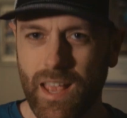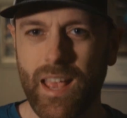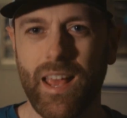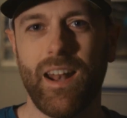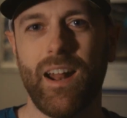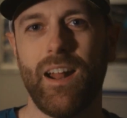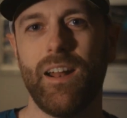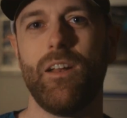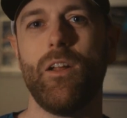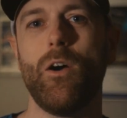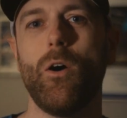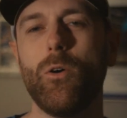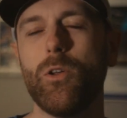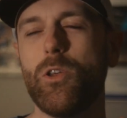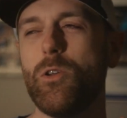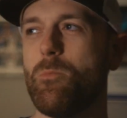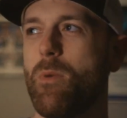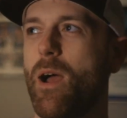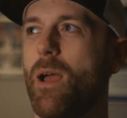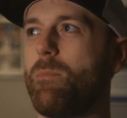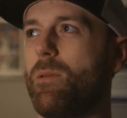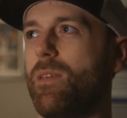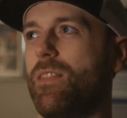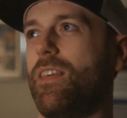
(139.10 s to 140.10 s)
And I know you
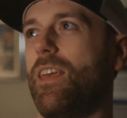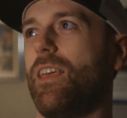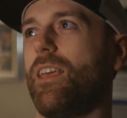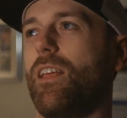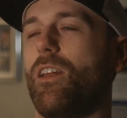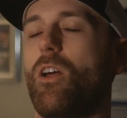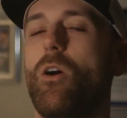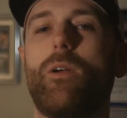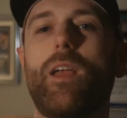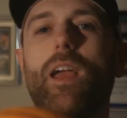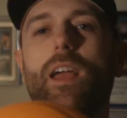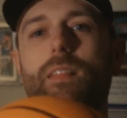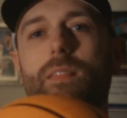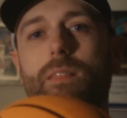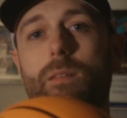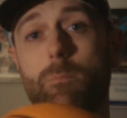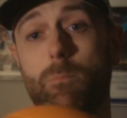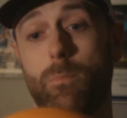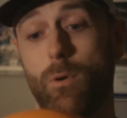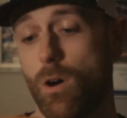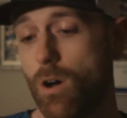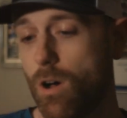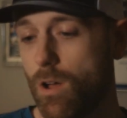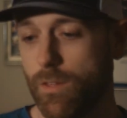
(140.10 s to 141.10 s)
might be thinking, okay, the
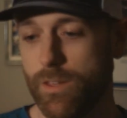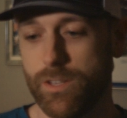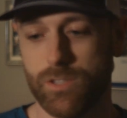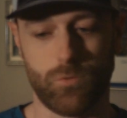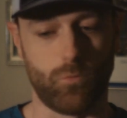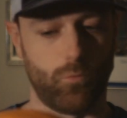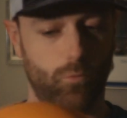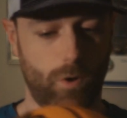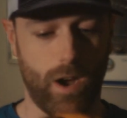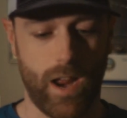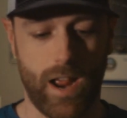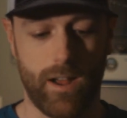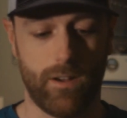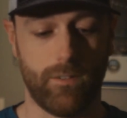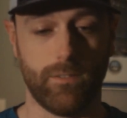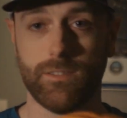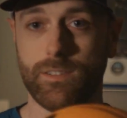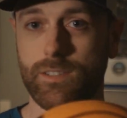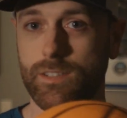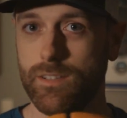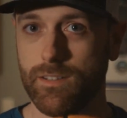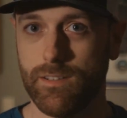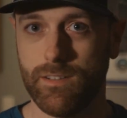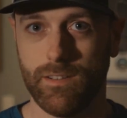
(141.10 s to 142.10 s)
ball is
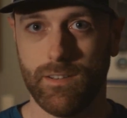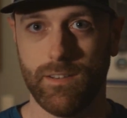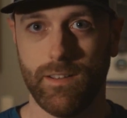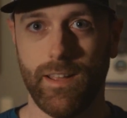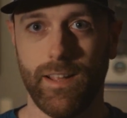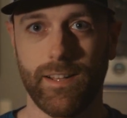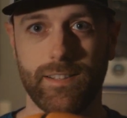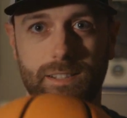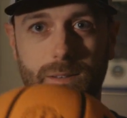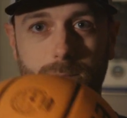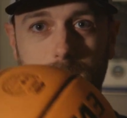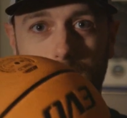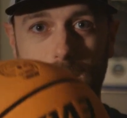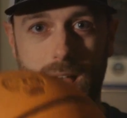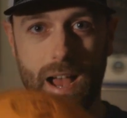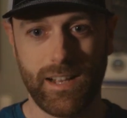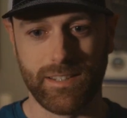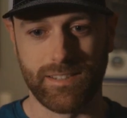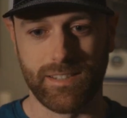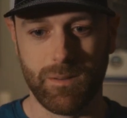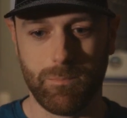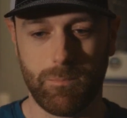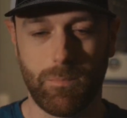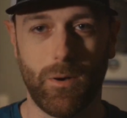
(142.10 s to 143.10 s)
round, it's a
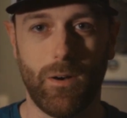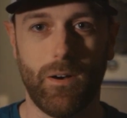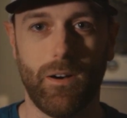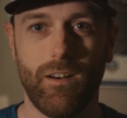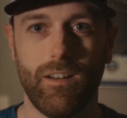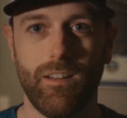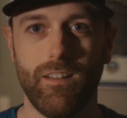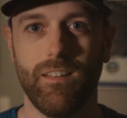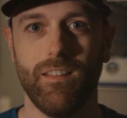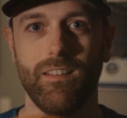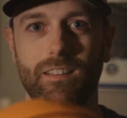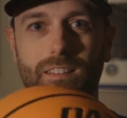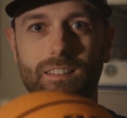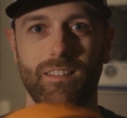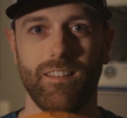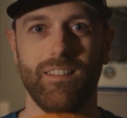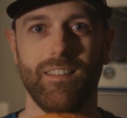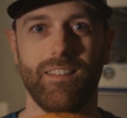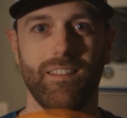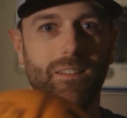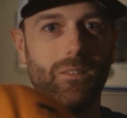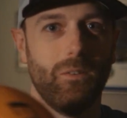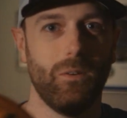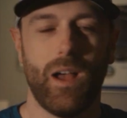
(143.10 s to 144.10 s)
basketball.
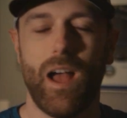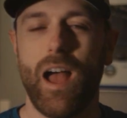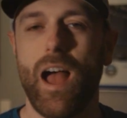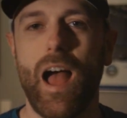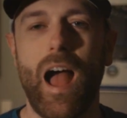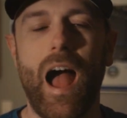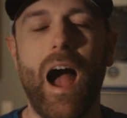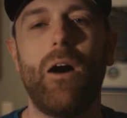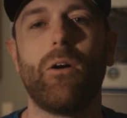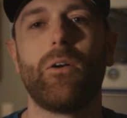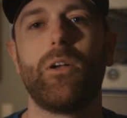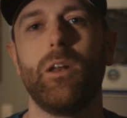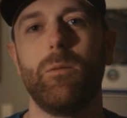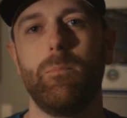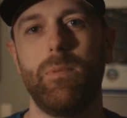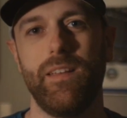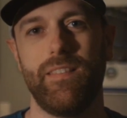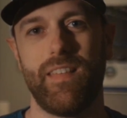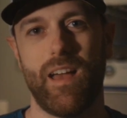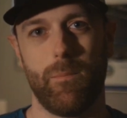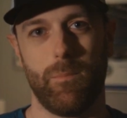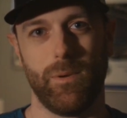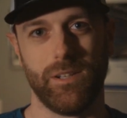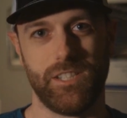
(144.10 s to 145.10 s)
How could it
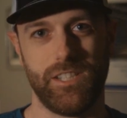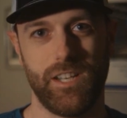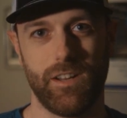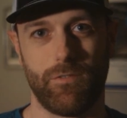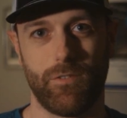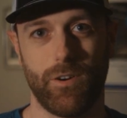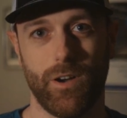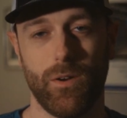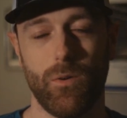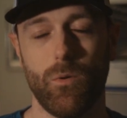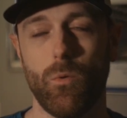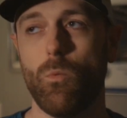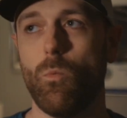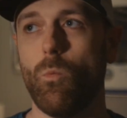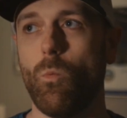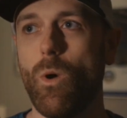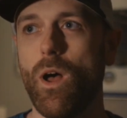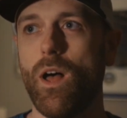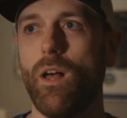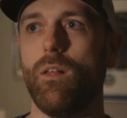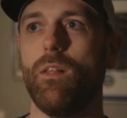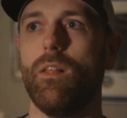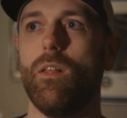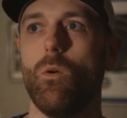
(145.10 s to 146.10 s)
be that much different?
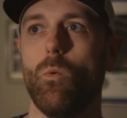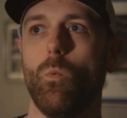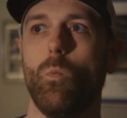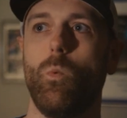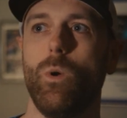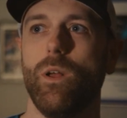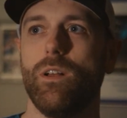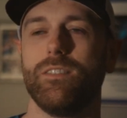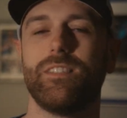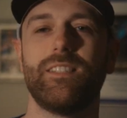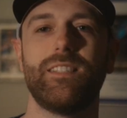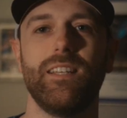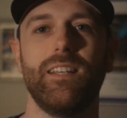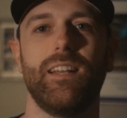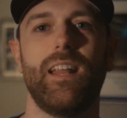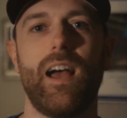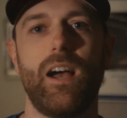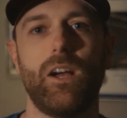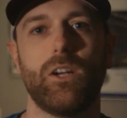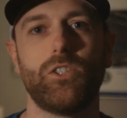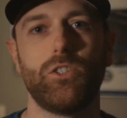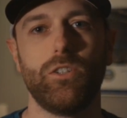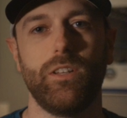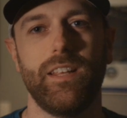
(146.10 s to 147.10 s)
Well, Wilson
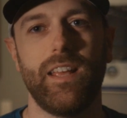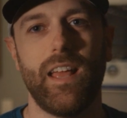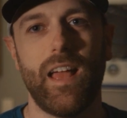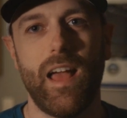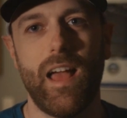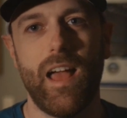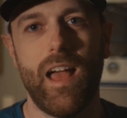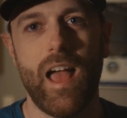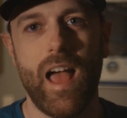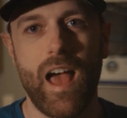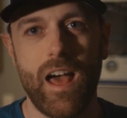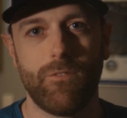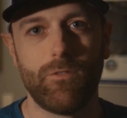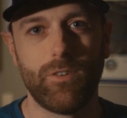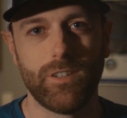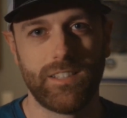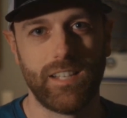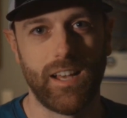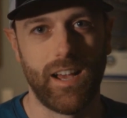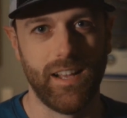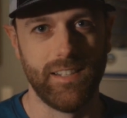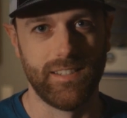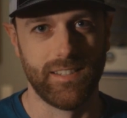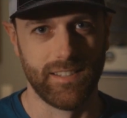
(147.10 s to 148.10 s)
actually
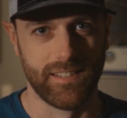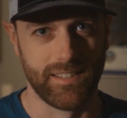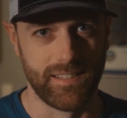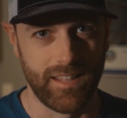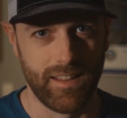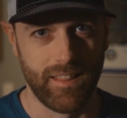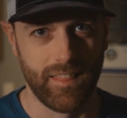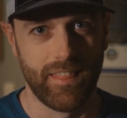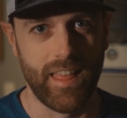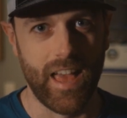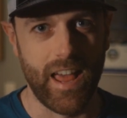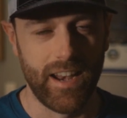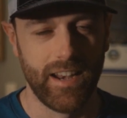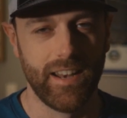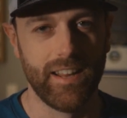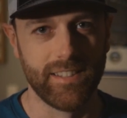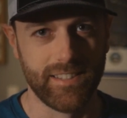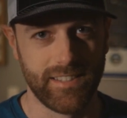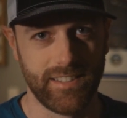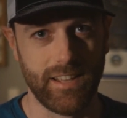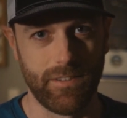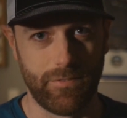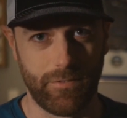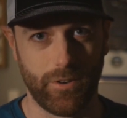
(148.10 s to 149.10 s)
advertises that it
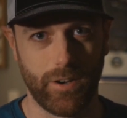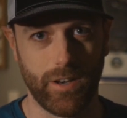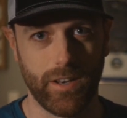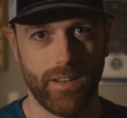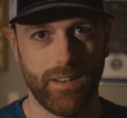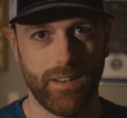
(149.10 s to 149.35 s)
is different.